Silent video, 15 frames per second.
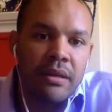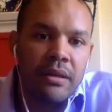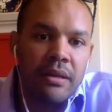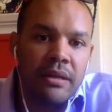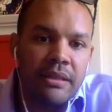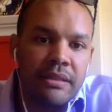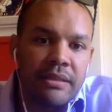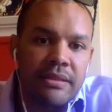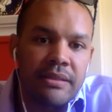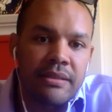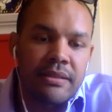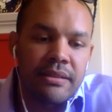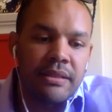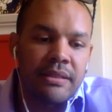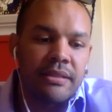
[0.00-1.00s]

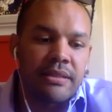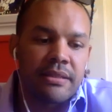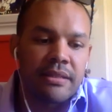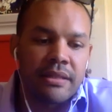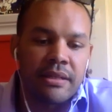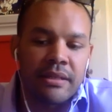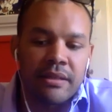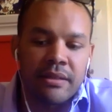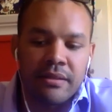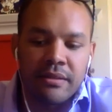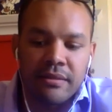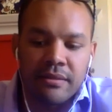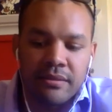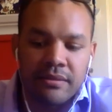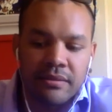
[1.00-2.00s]
is the
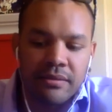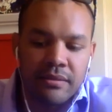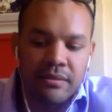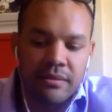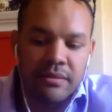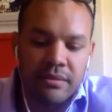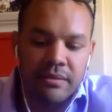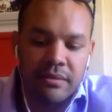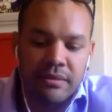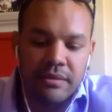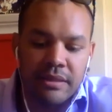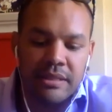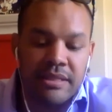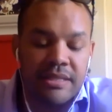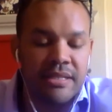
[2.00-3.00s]

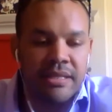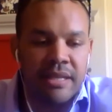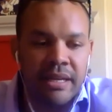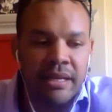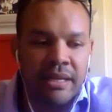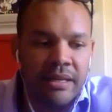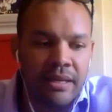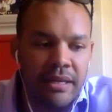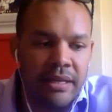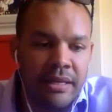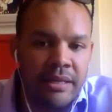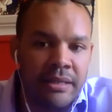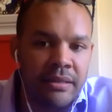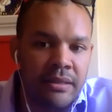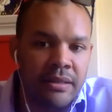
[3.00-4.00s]
saying.
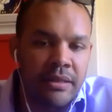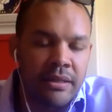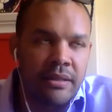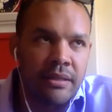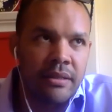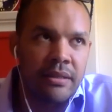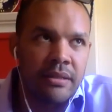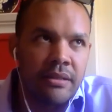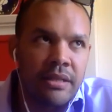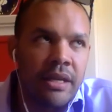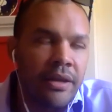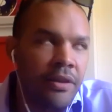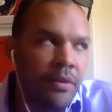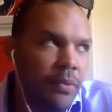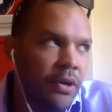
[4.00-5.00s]
And the
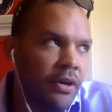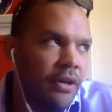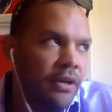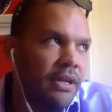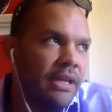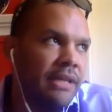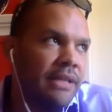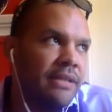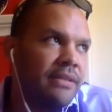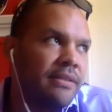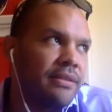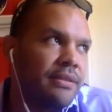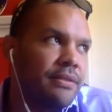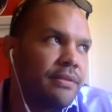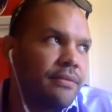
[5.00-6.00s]
other part
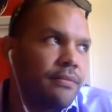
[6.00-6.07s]
is